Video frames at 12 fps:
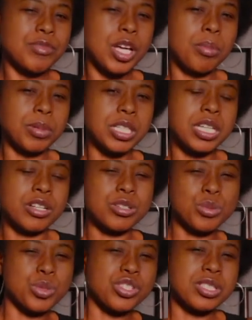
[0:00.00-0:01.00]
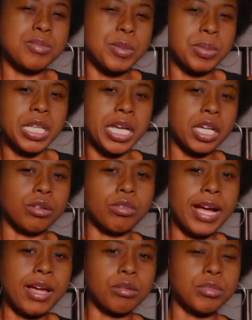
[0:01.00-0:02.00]
couple of years were just me playing
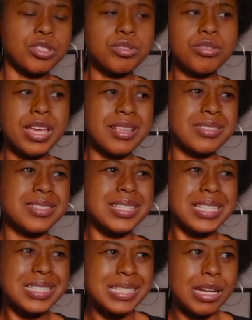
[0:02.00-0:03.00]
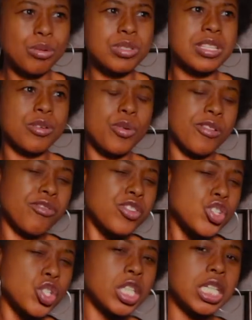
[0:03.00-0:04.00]
around. But 2016, I would say
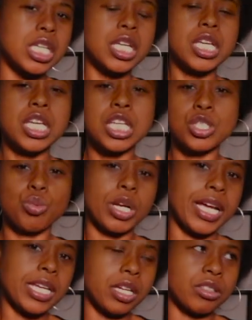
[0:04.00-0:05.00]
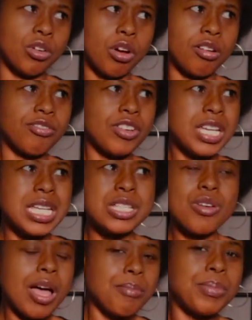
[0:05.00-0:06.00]
officially is when I kicked off.
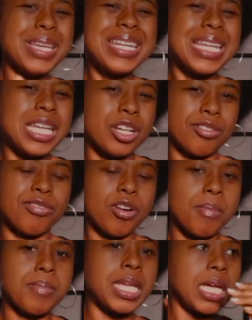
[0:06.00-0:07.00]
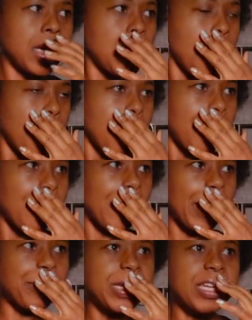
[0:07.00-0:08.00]
So I've been here for a minute.
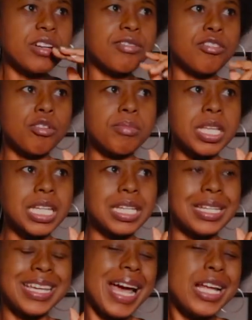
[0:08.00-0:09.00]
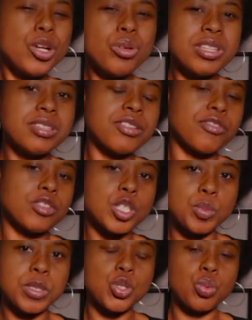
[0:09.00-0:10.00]
I've been here for a minute. And I know the
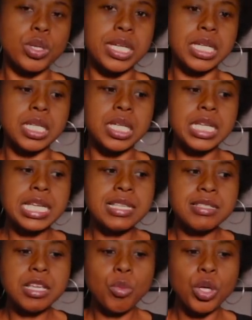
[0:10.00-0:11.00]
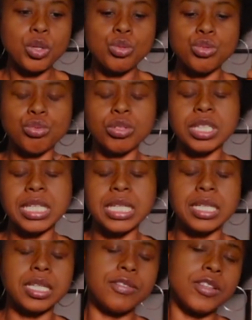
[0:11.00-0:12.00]
difference between someone who's really
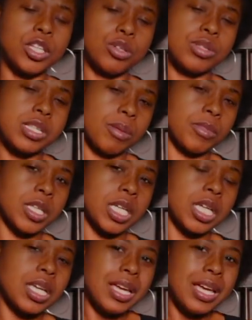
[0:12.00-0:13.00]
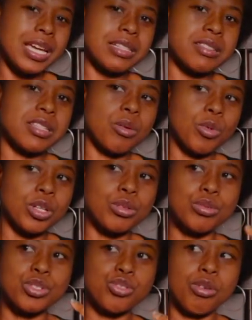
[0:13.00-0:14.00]
giving you something and someone
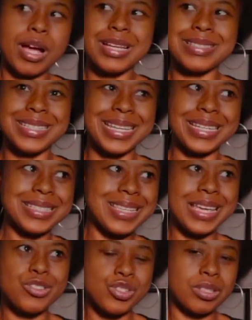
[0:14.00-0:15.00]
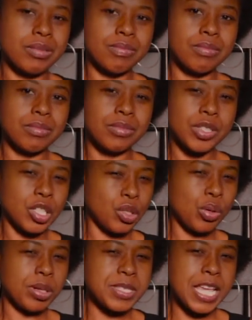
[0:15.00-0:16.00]
who's trying to get attention. You
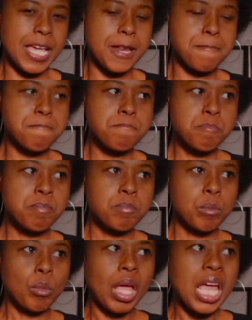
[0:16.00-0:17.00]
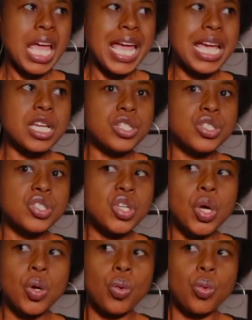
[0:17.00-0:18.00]
know what I'm saying? And
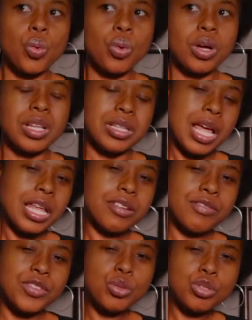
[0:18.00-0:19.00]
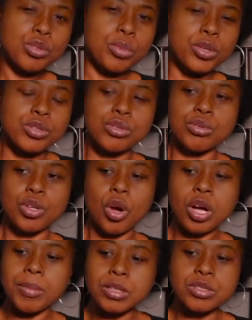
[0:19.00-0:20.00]
so a lot of YouTubers who
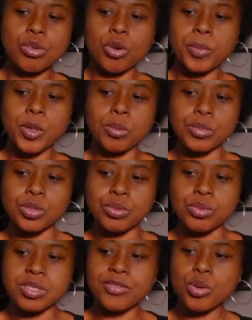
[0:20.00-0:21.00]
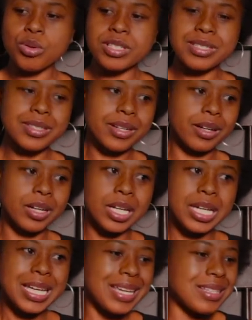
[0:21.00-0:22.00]
talk about Scorpio moons, of course their
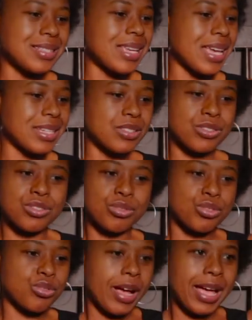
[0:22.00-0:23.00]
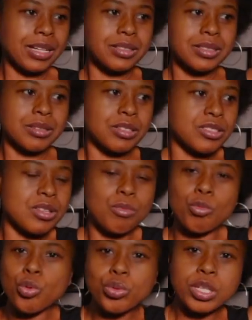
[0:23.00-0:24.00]
intent is to attract some
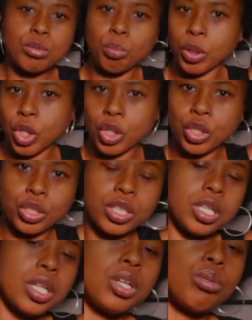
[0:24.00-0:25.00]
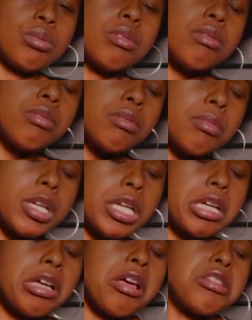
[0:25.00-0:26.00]
wounded bird who, oh my
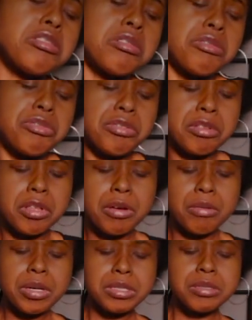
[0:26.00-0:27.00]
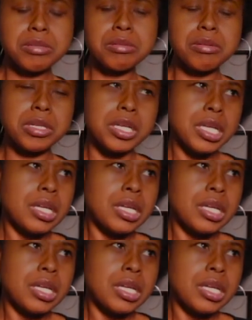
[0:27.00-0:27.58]
gosh, I feel that way too.